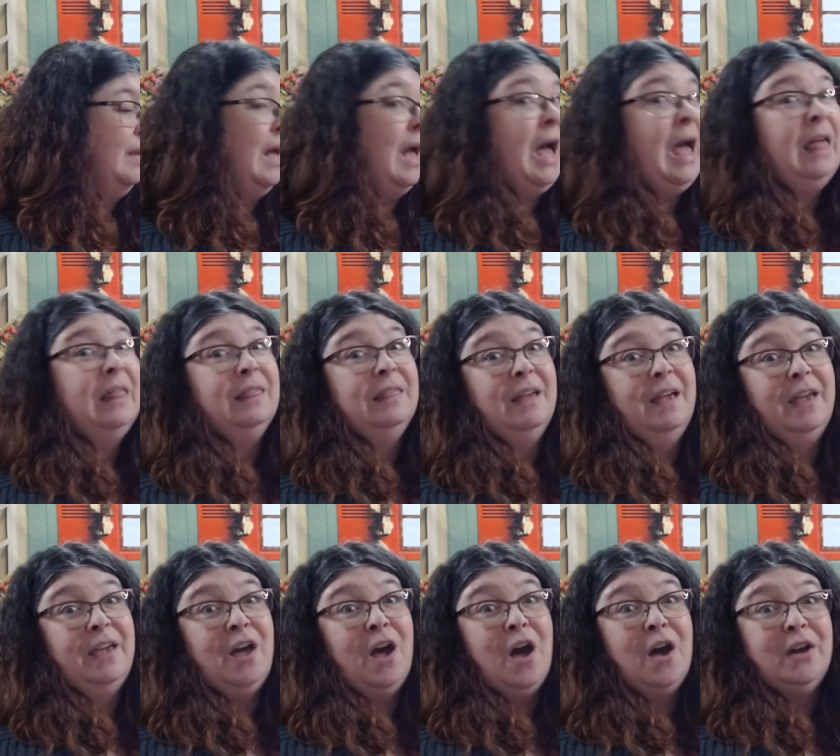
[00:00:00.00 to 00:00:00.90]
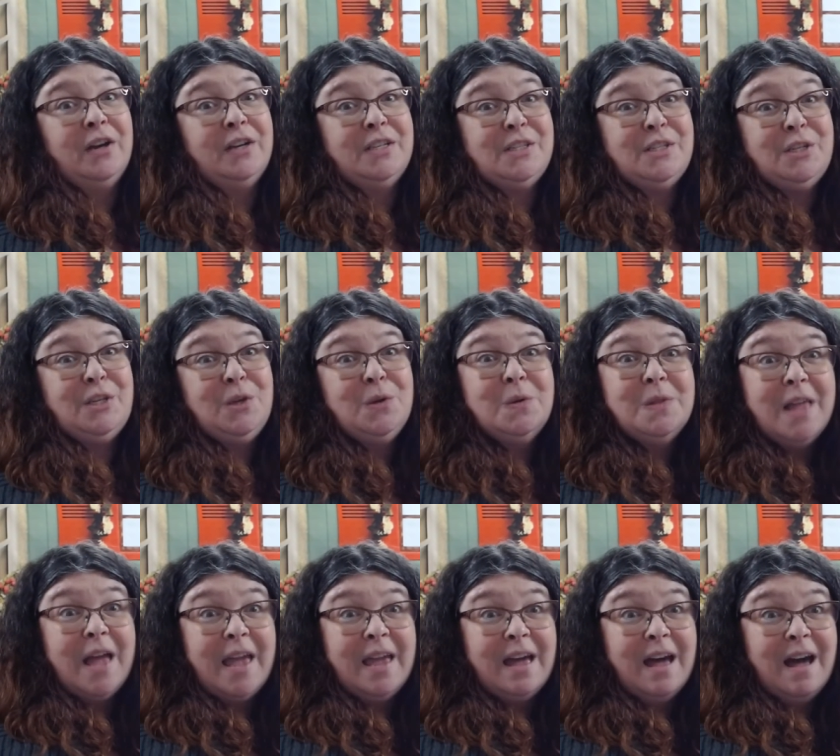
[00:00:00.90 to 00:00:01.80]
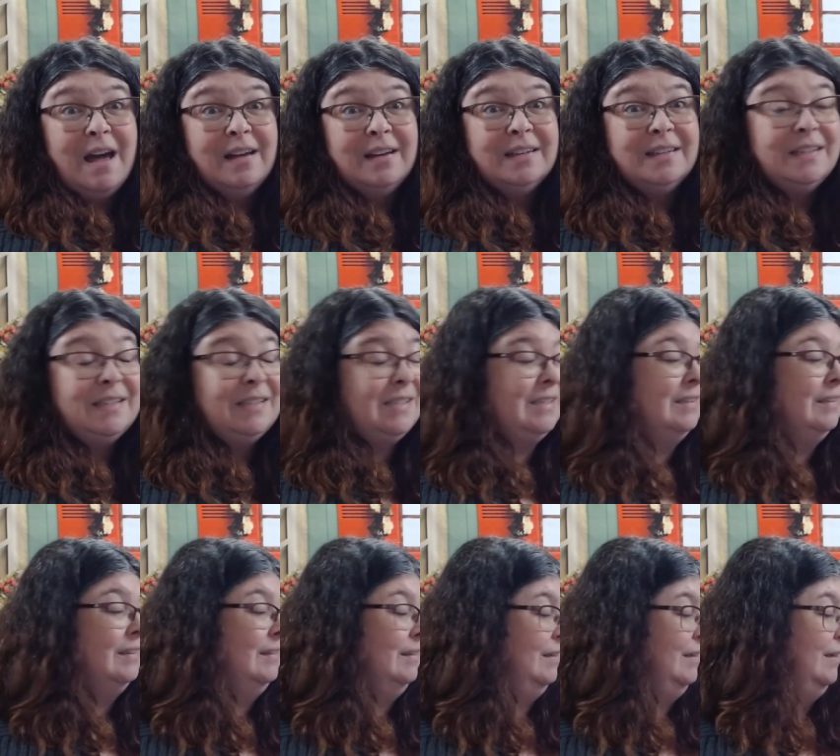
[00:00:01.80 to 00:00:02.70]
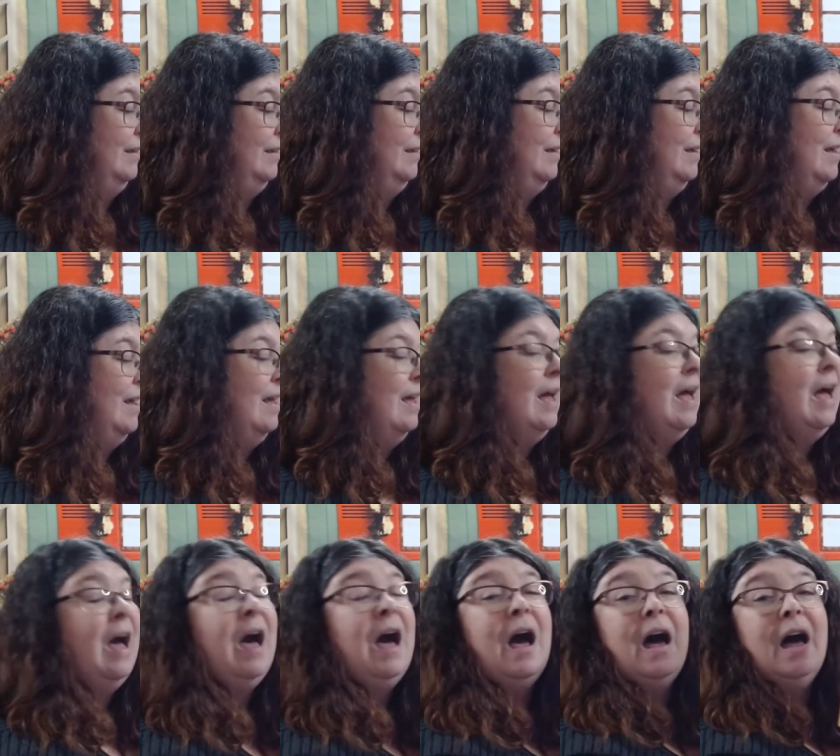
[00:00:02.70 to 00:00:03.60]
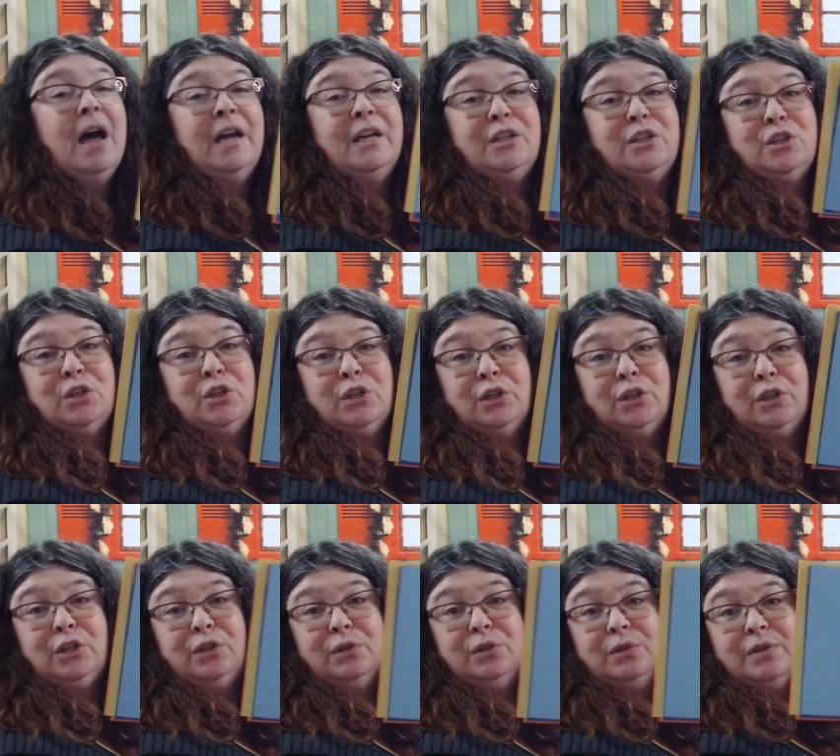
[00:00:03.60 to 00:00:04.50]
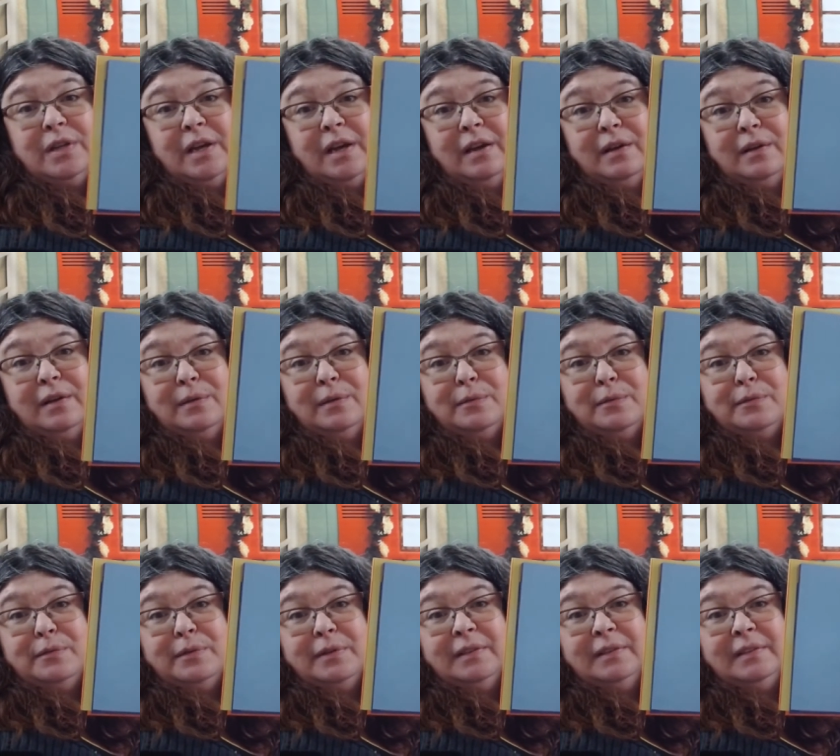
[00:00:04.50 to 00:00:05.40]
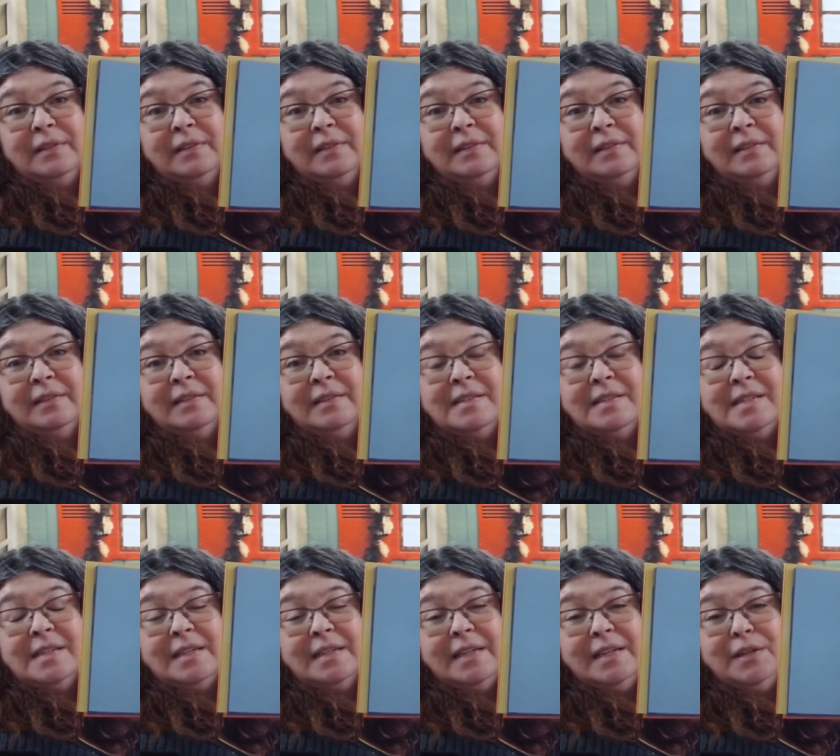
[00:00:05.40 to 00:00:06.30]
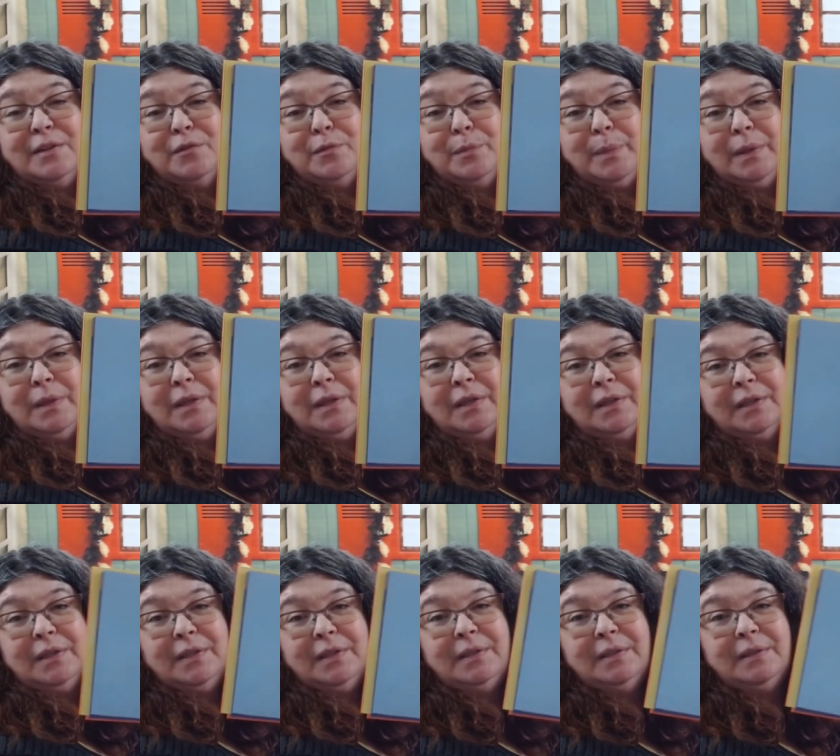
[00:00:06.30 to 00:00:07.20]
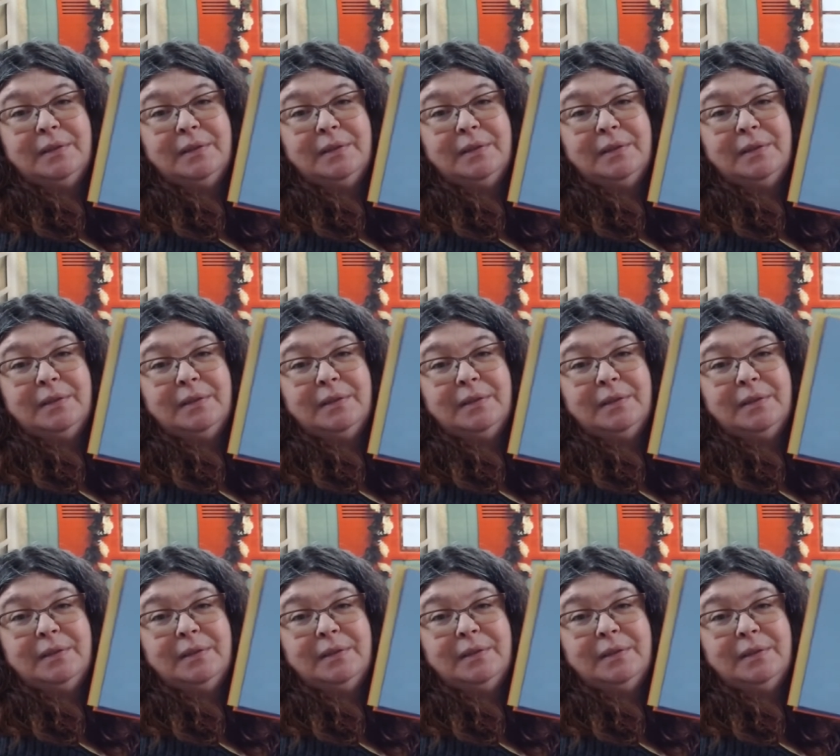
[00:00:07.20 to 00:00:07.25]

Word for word: I like hugs. Do you like hugs? A turtle dove. kind of bird.